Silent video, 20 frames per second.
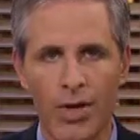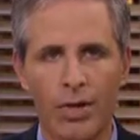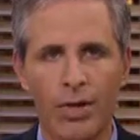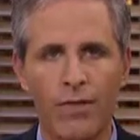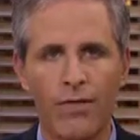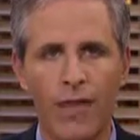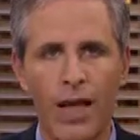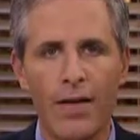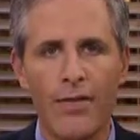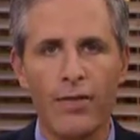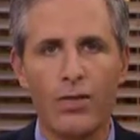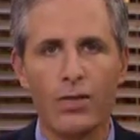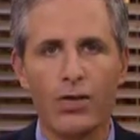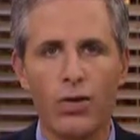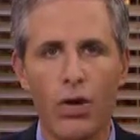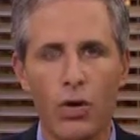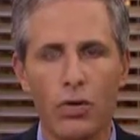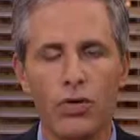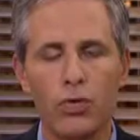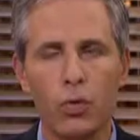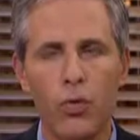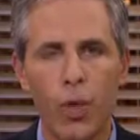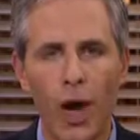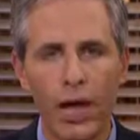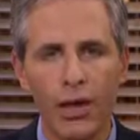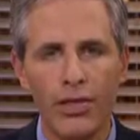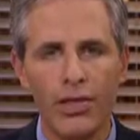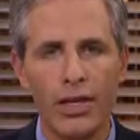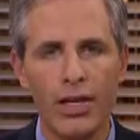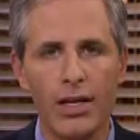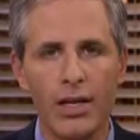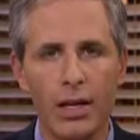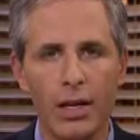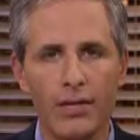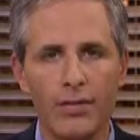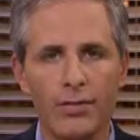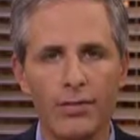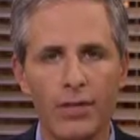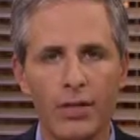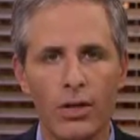that favors those wealthy
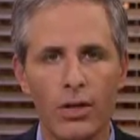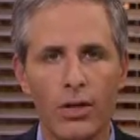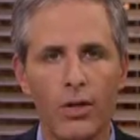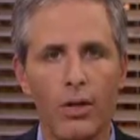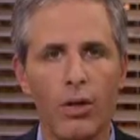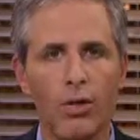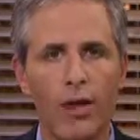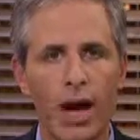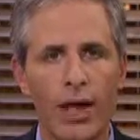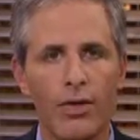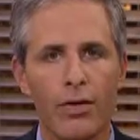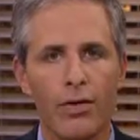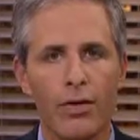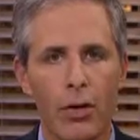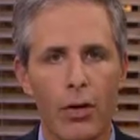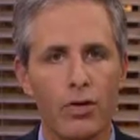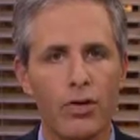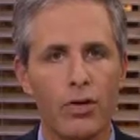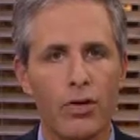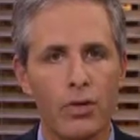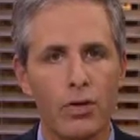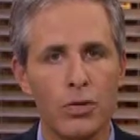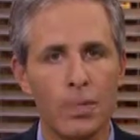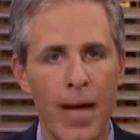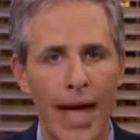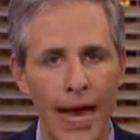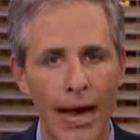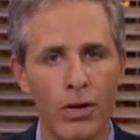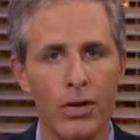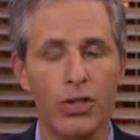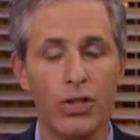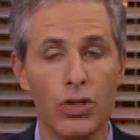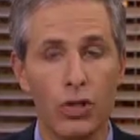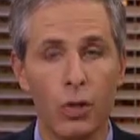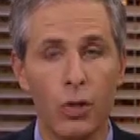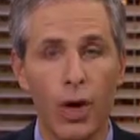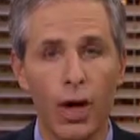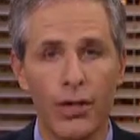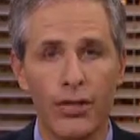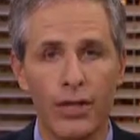enough, or rather those whose parents
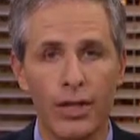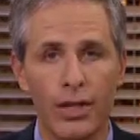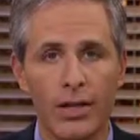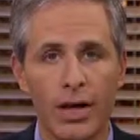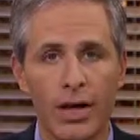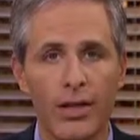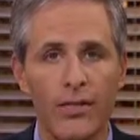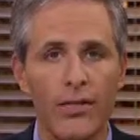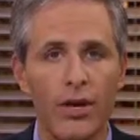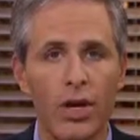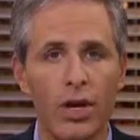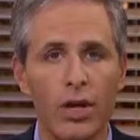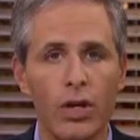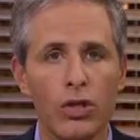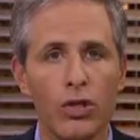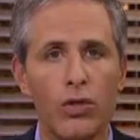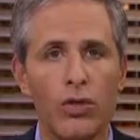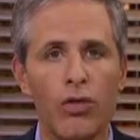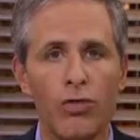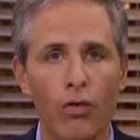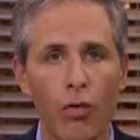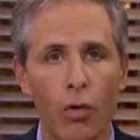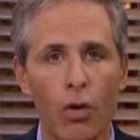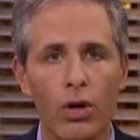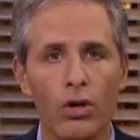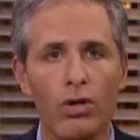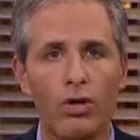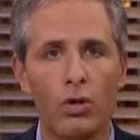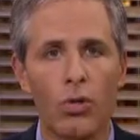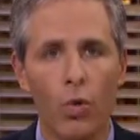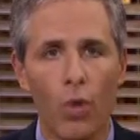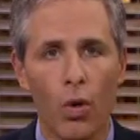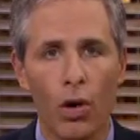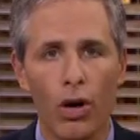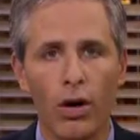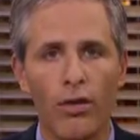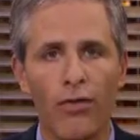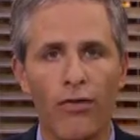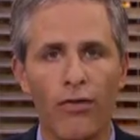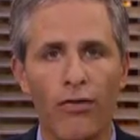are wealthy enough, to afford to
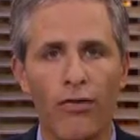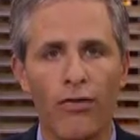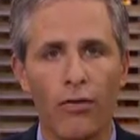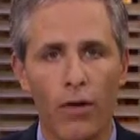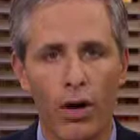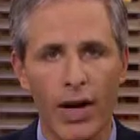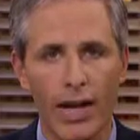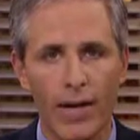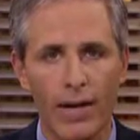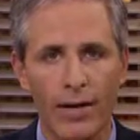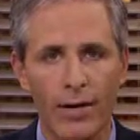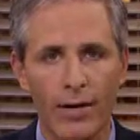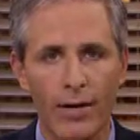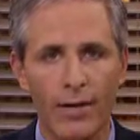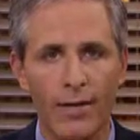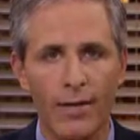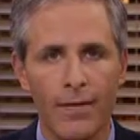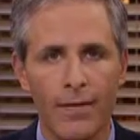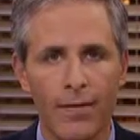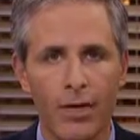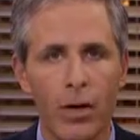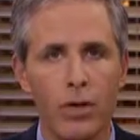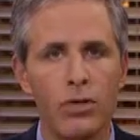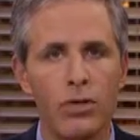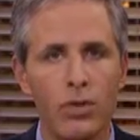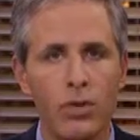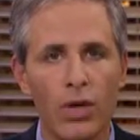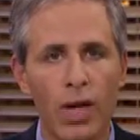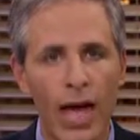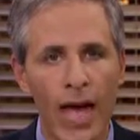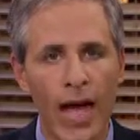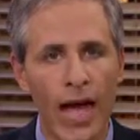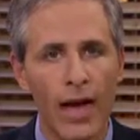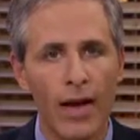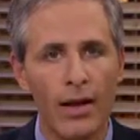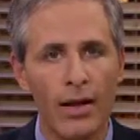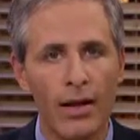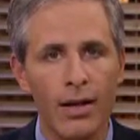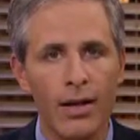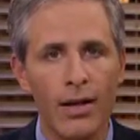work for free. Those who
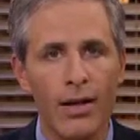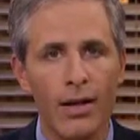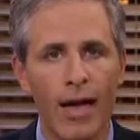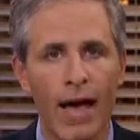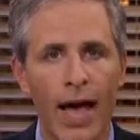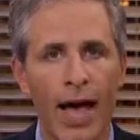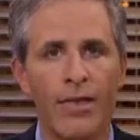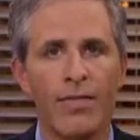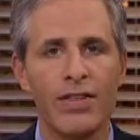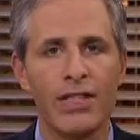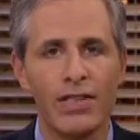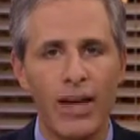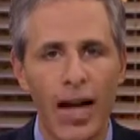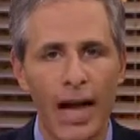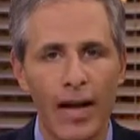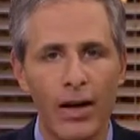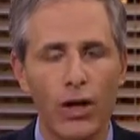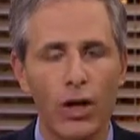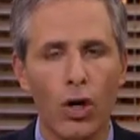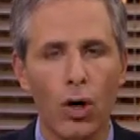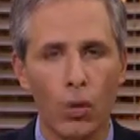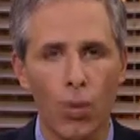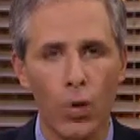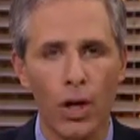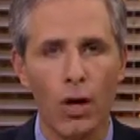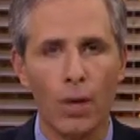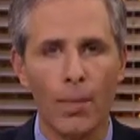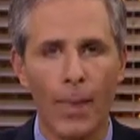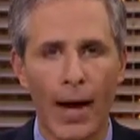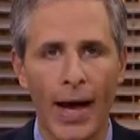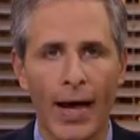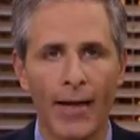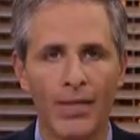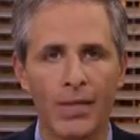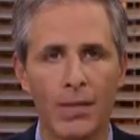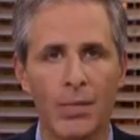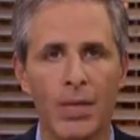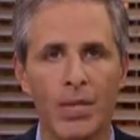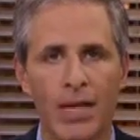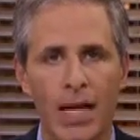can't have entire career
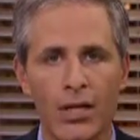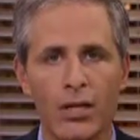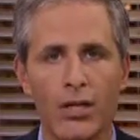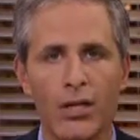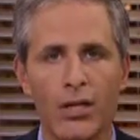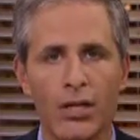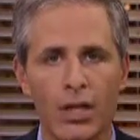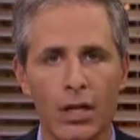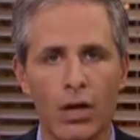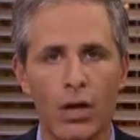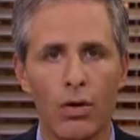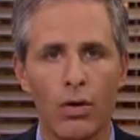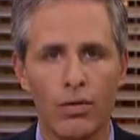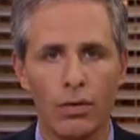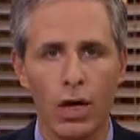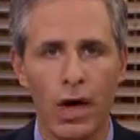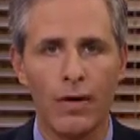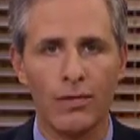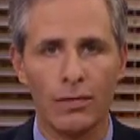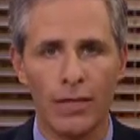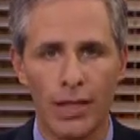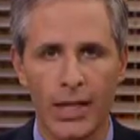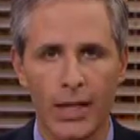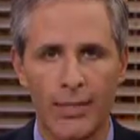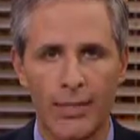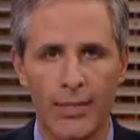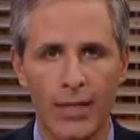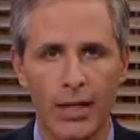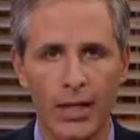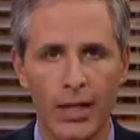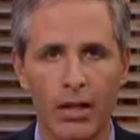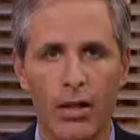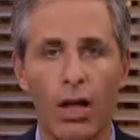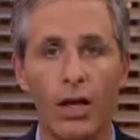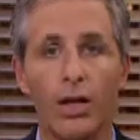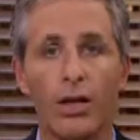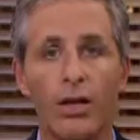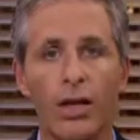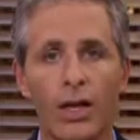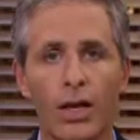paths potentially closed off to them.
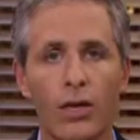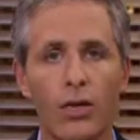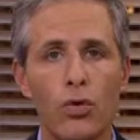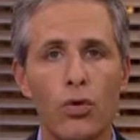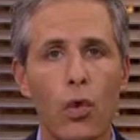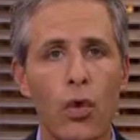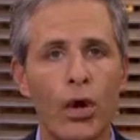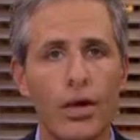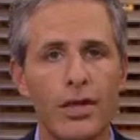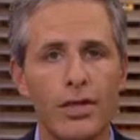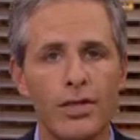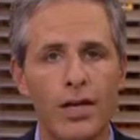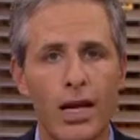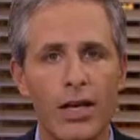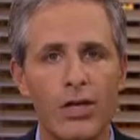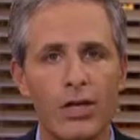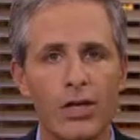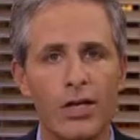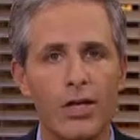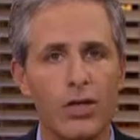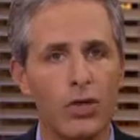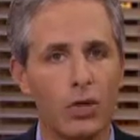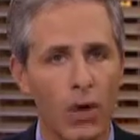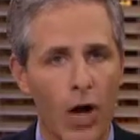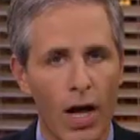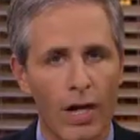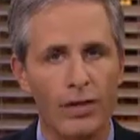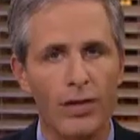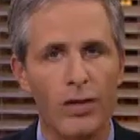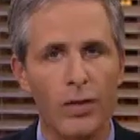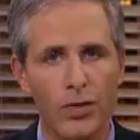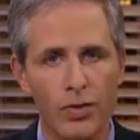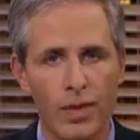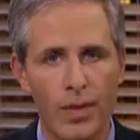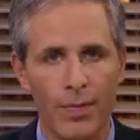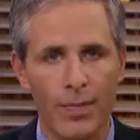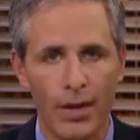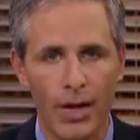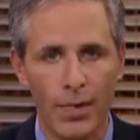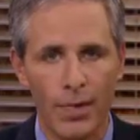Luckily, a new organization is trying to do
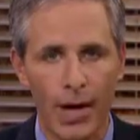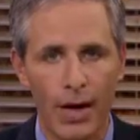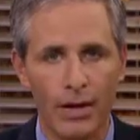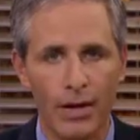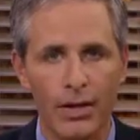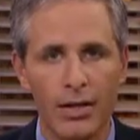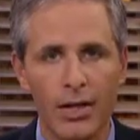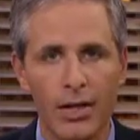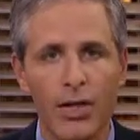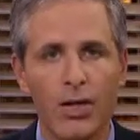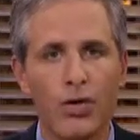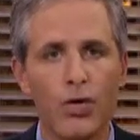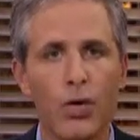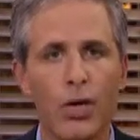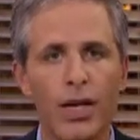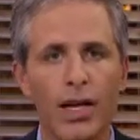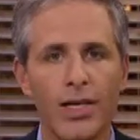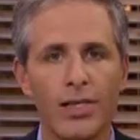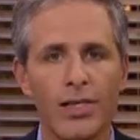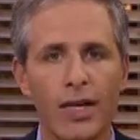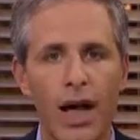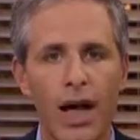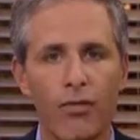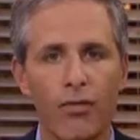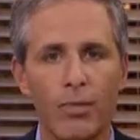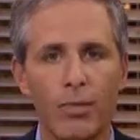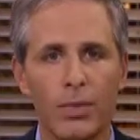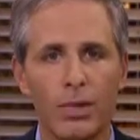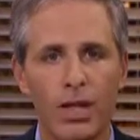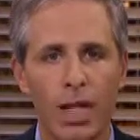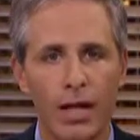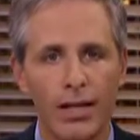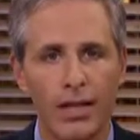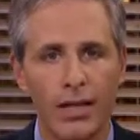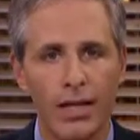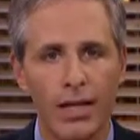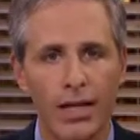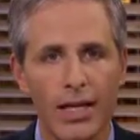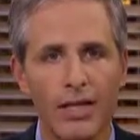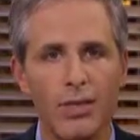something about it. Joining us now from
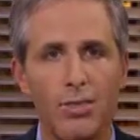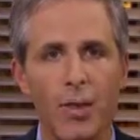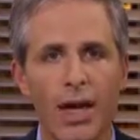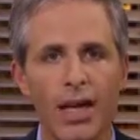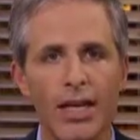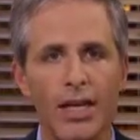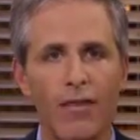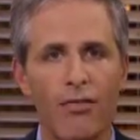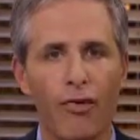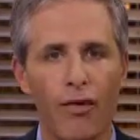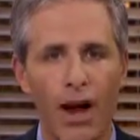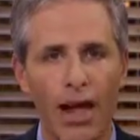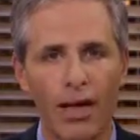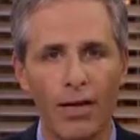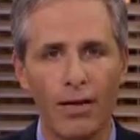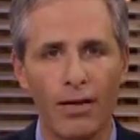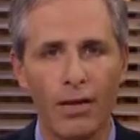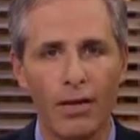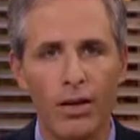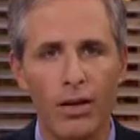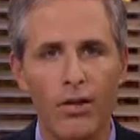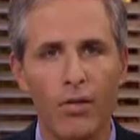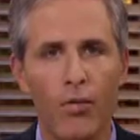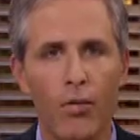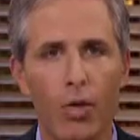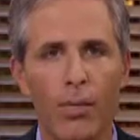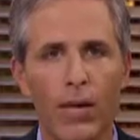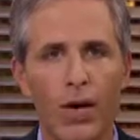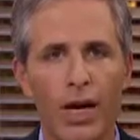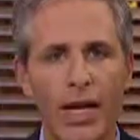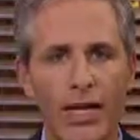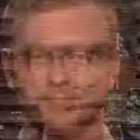London is Mikey Franklin, former